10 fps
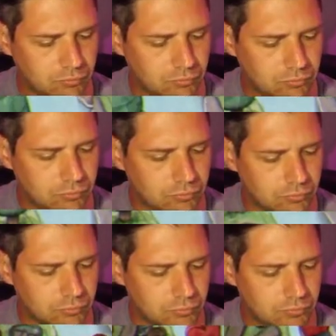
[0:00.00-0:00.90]

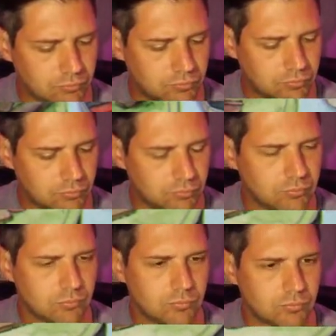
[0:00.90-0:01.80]

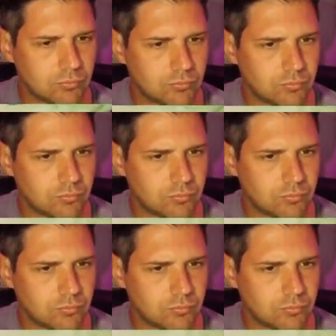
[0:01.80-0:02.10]
No one is speaking in this clip.